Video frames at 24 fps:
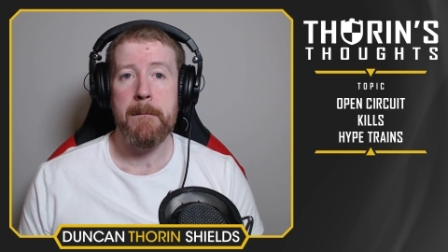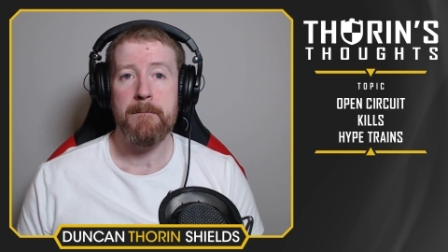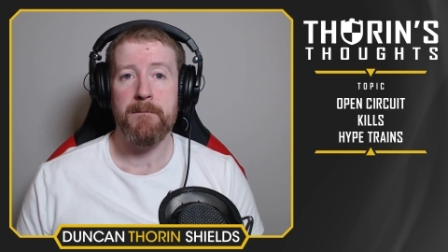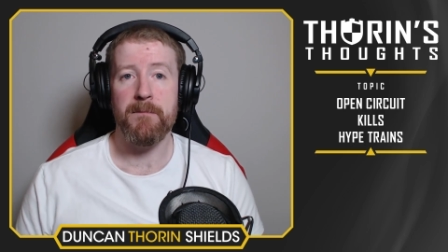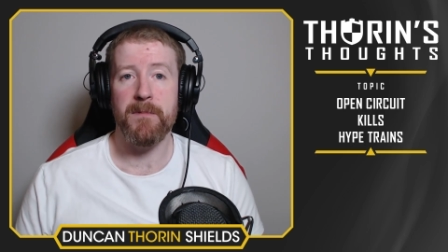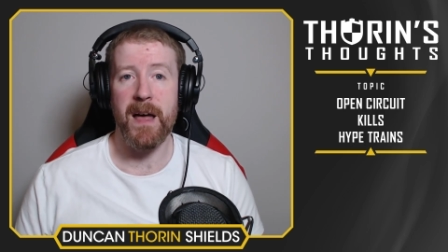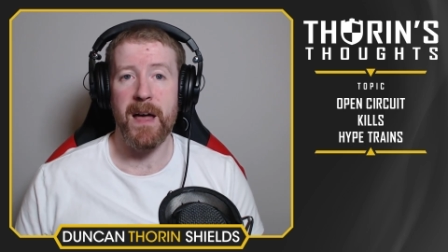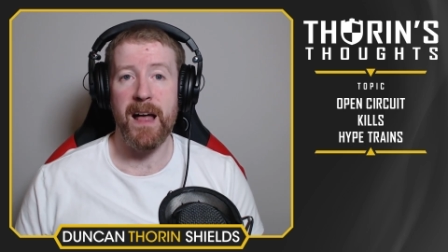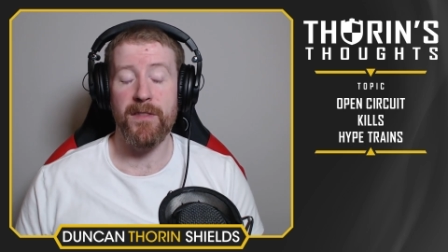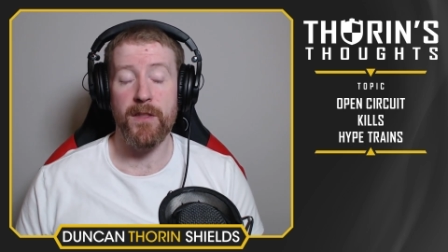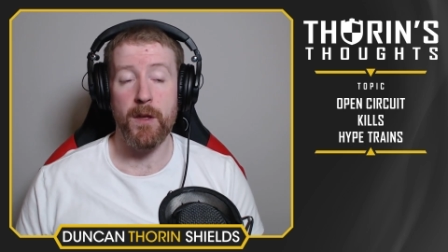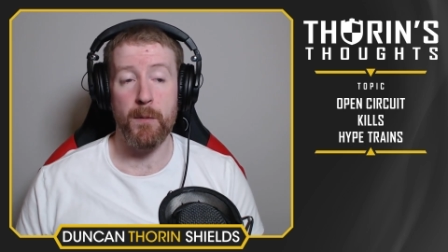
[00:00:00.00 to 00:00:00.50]

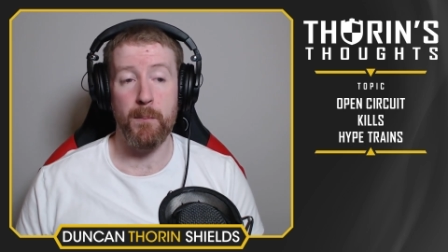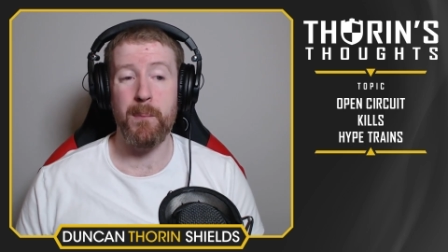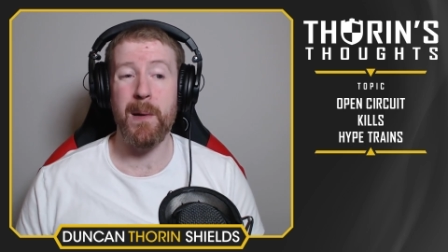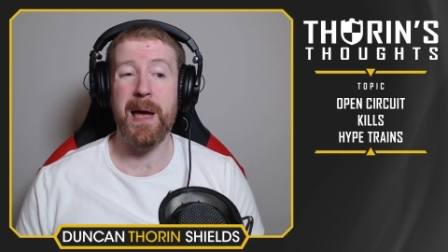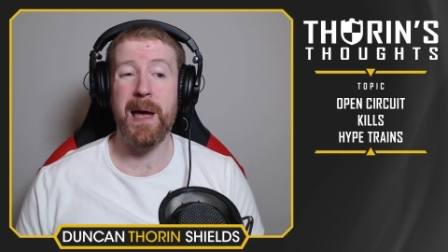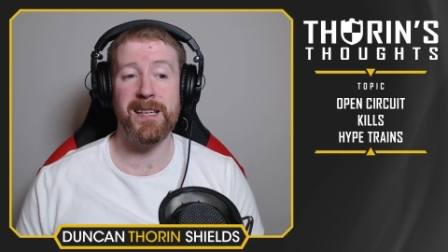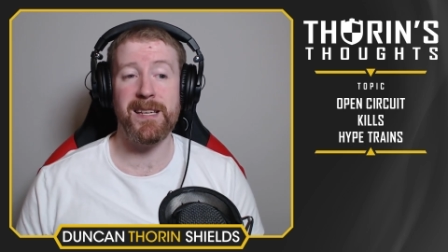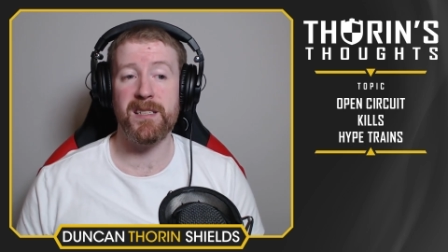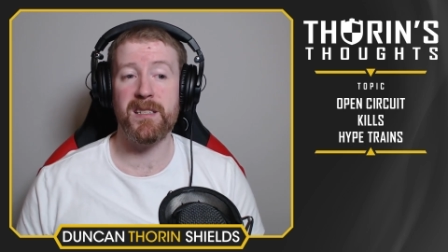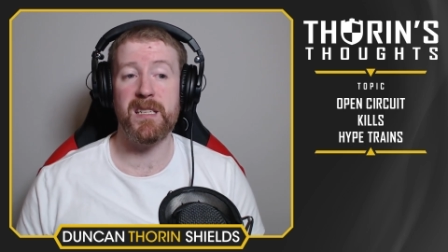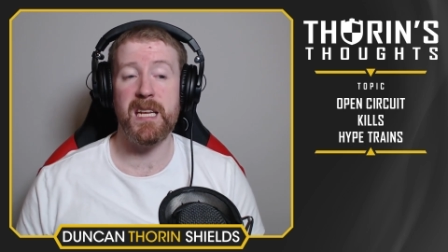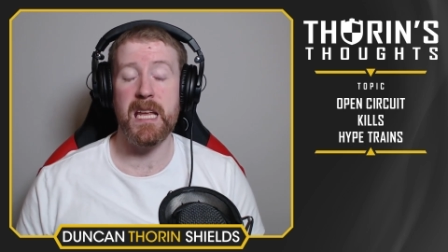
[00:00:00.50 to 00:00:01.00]
that the
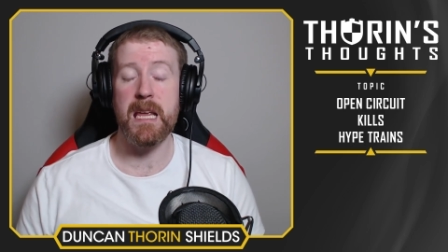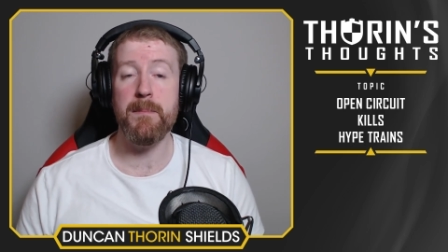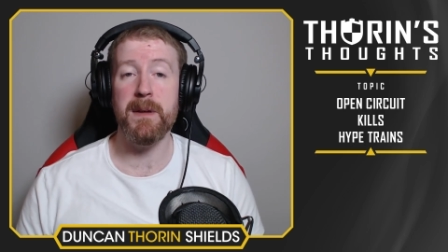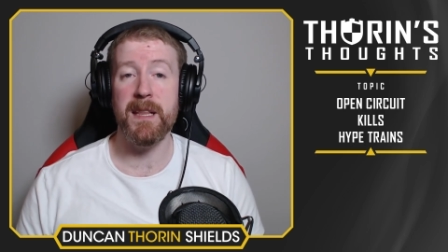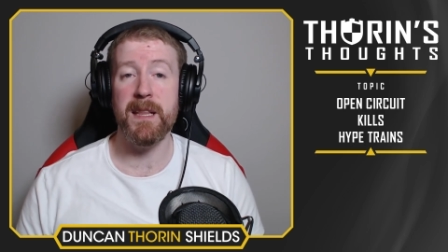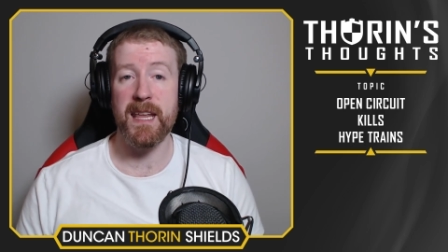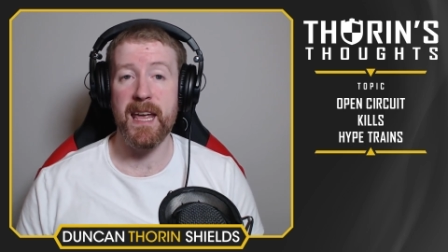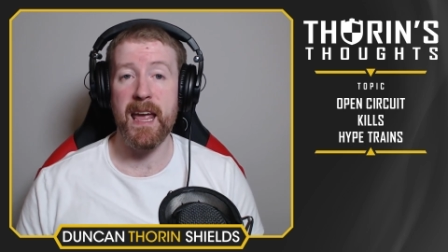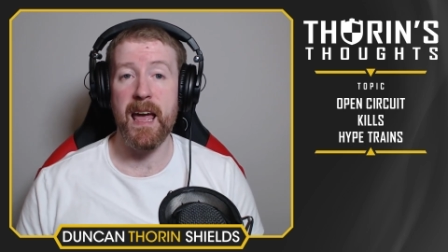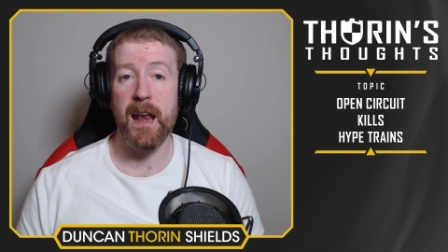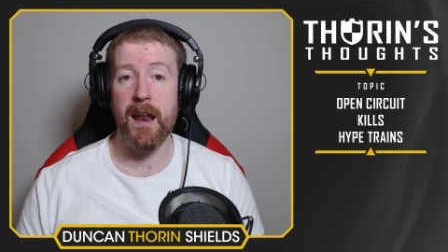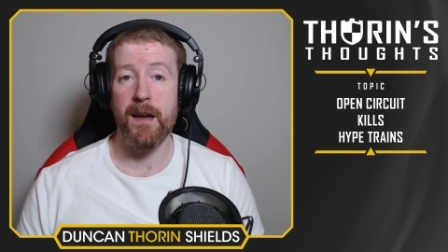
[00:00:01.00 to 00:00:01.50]
best team
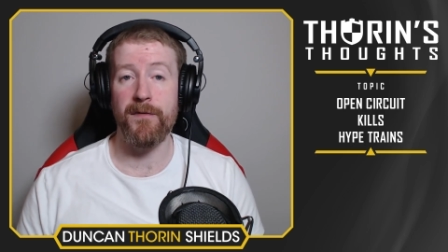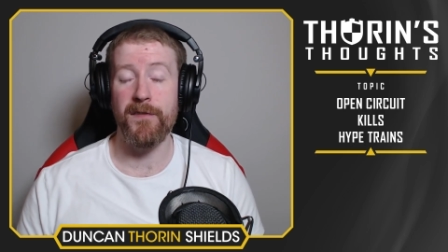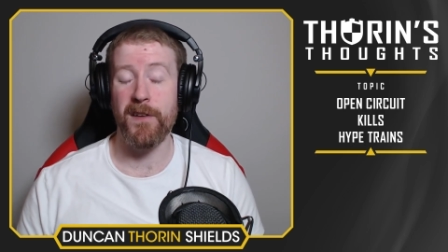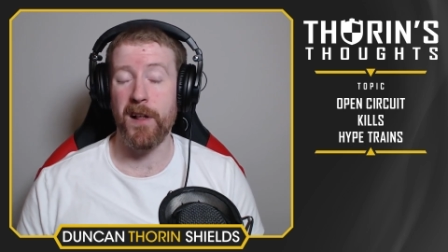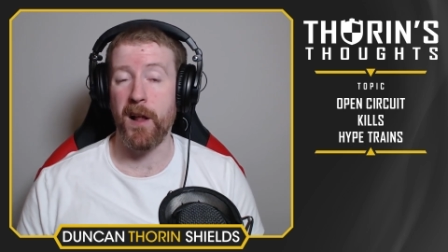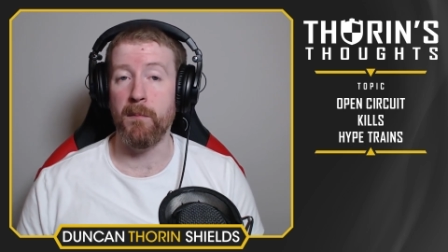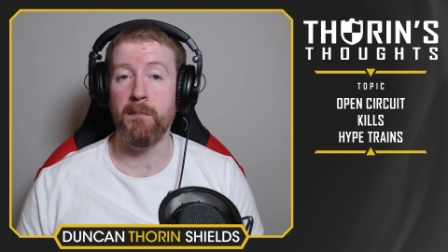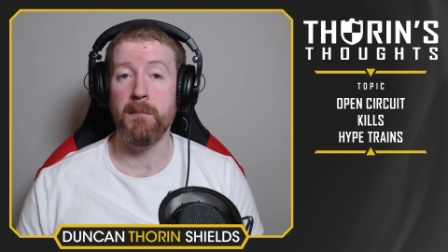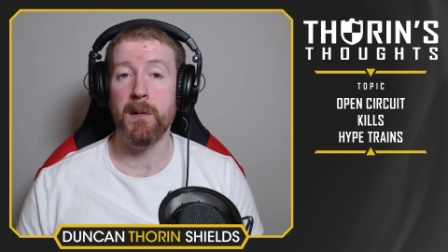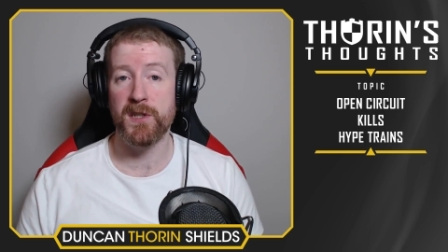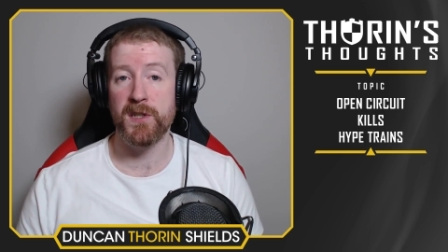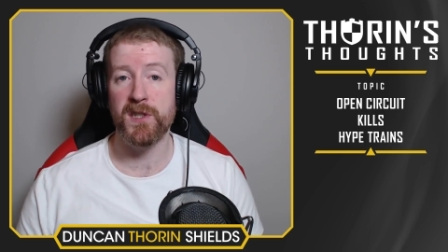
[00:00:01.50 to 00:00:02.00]
in the
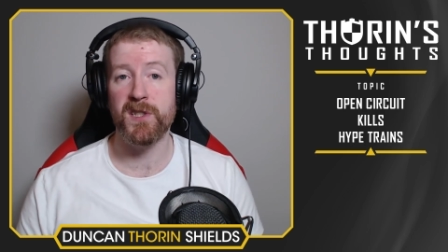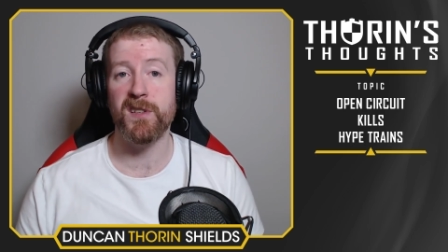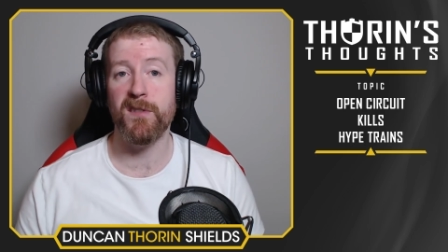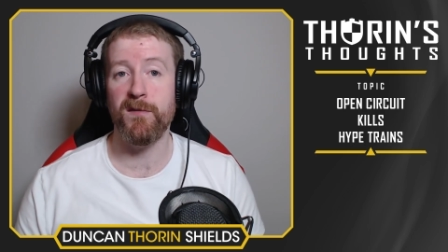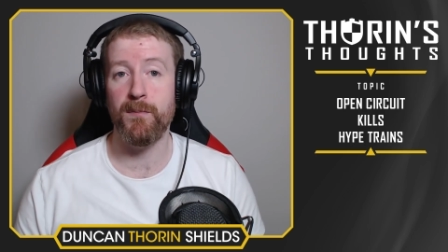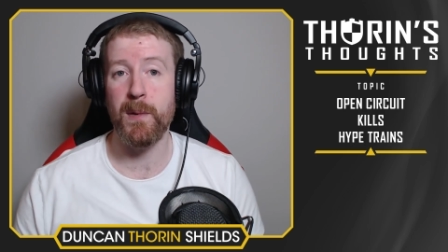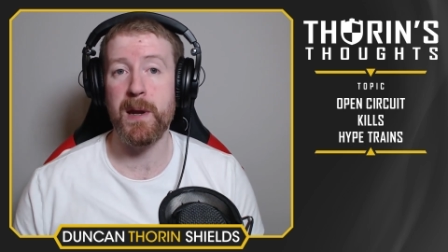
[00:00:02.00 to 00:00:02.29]
NFL must have